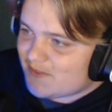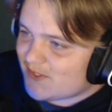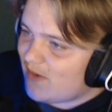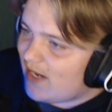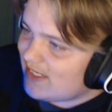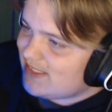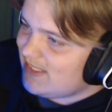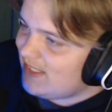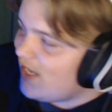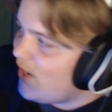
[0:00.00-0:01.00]
So
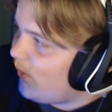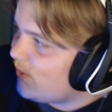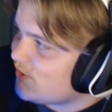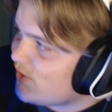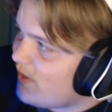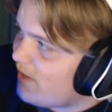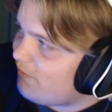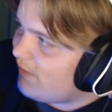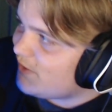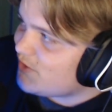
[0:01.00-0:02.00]
Hachi, also a
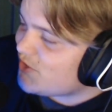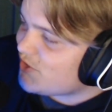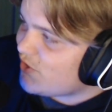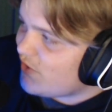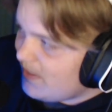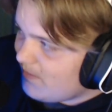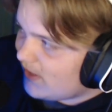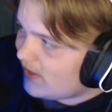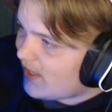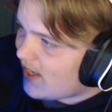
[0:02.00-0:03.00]
fellow
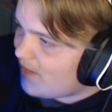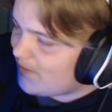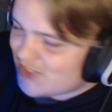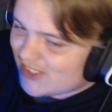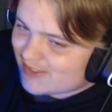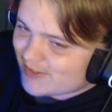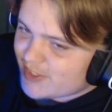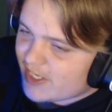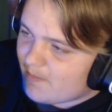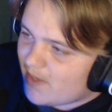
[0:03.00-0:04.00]
streamer. Make sure you guys go
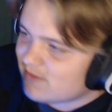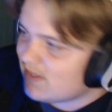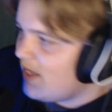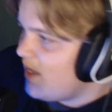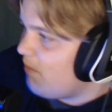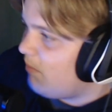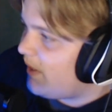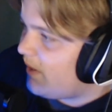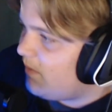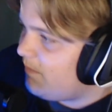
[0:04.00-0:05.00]
check him out.
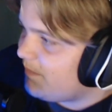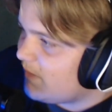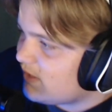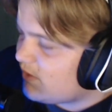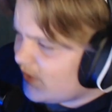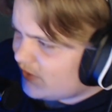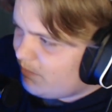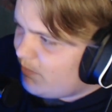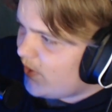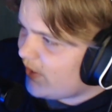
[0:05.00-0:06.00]
But so we got the
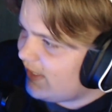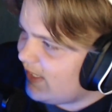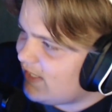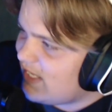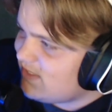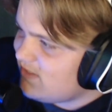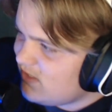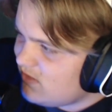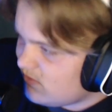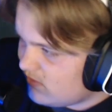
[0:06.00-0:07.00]
Burger King there.
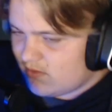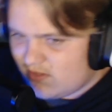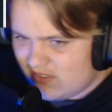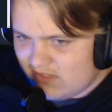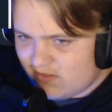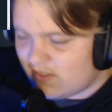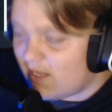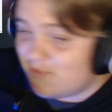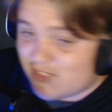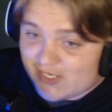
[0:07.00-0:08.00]
Cease. No,
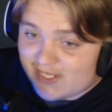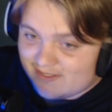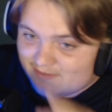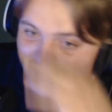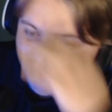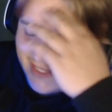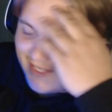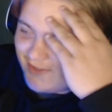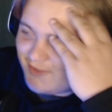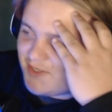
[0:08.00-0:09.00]
I'm joking. Burger
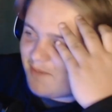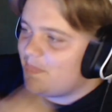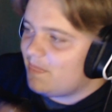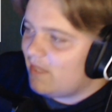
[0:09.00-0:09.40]
King on top.